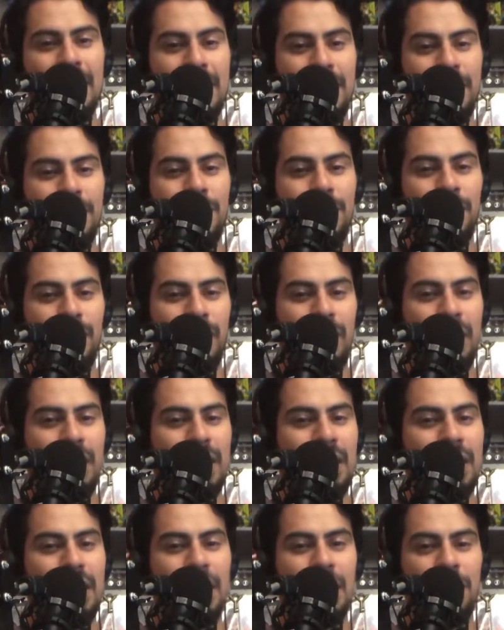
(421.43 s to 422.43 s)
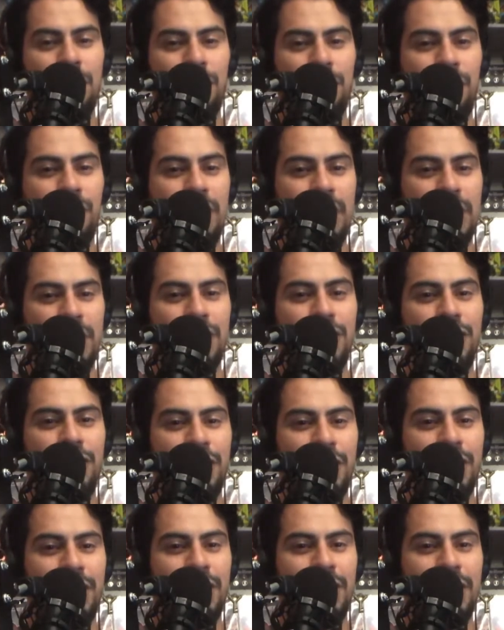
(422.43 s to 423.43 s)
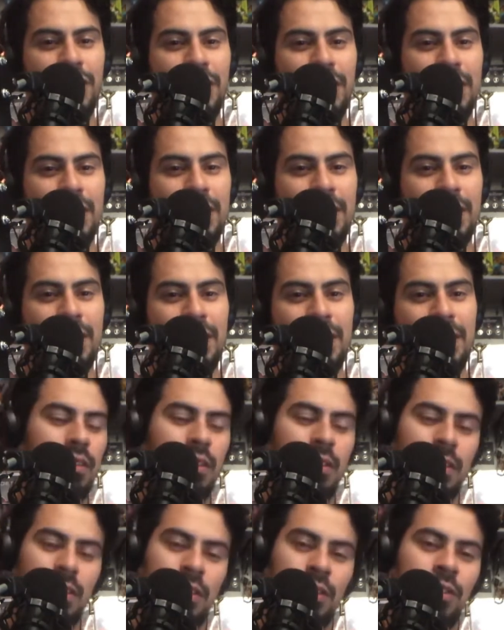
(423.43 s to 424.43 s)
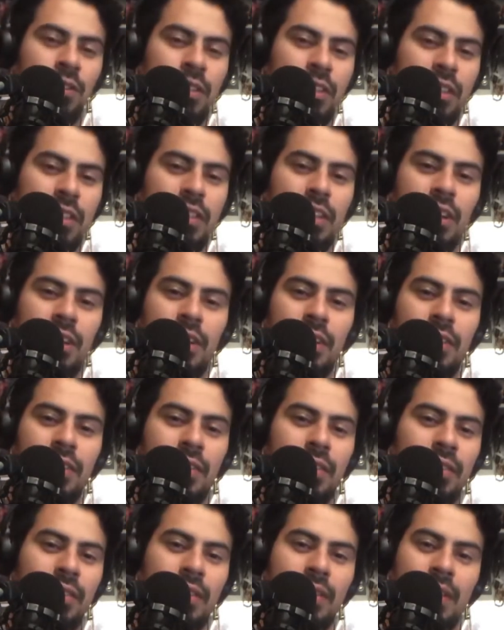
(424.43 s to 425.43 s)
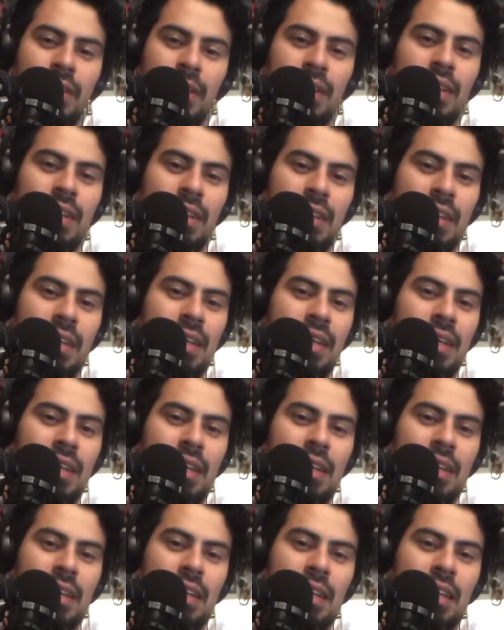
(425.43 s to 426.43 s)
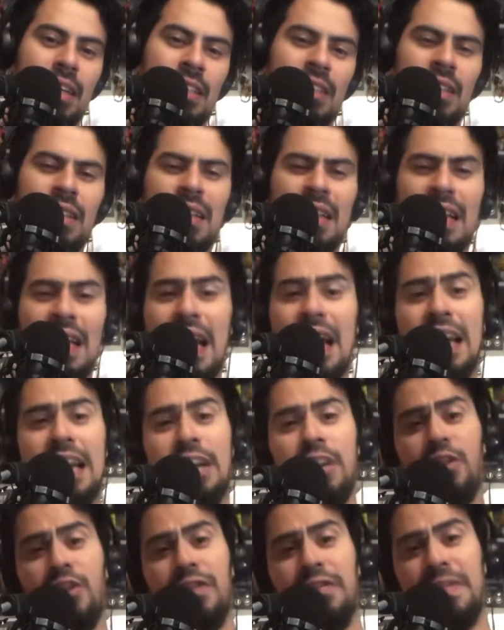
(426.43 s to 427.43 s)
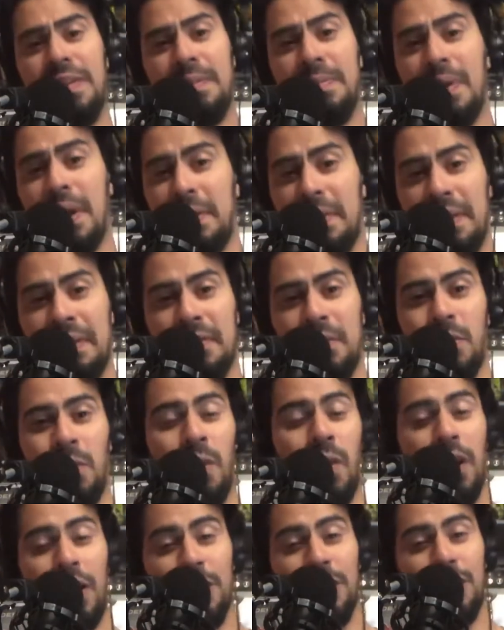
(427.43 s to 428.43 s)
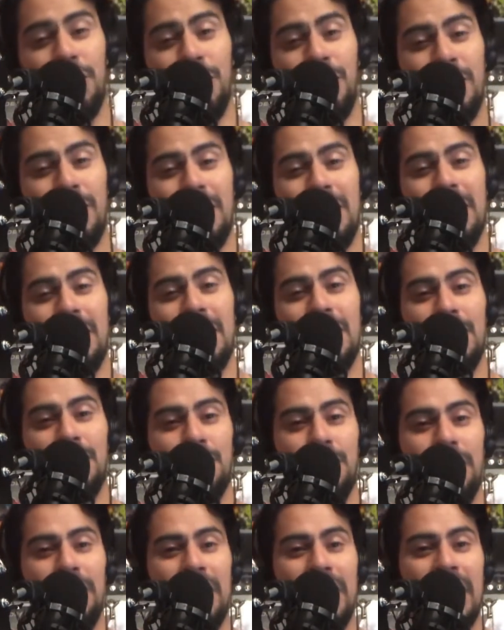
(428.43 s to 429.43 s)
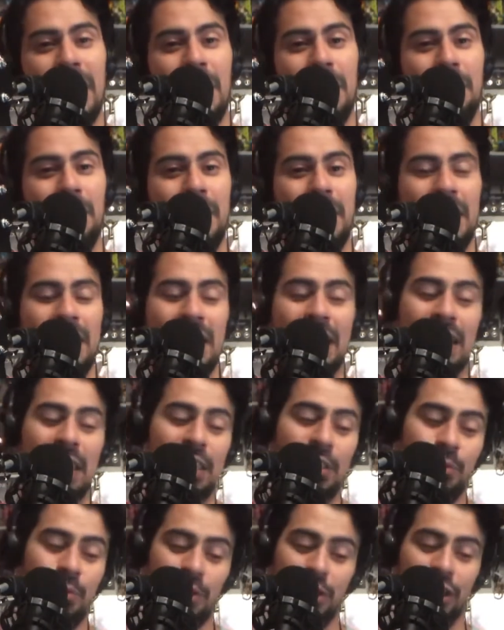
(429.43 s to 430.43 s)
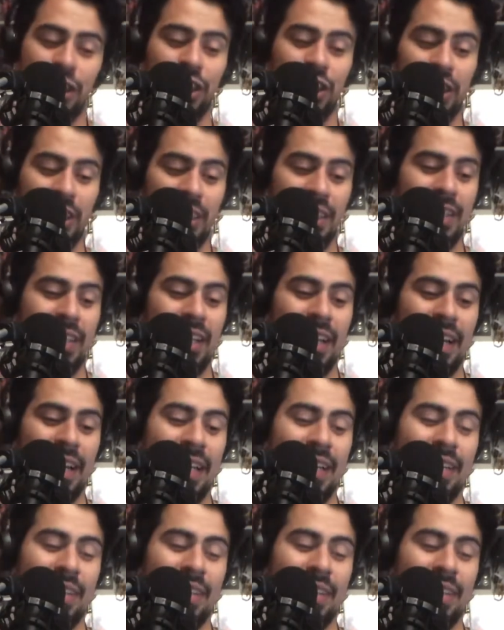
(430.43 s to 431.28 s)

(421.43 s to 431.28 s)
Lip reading: has reached, you could tell, like, I didn't know if he probably even wanted to do this movie again, but he was just like,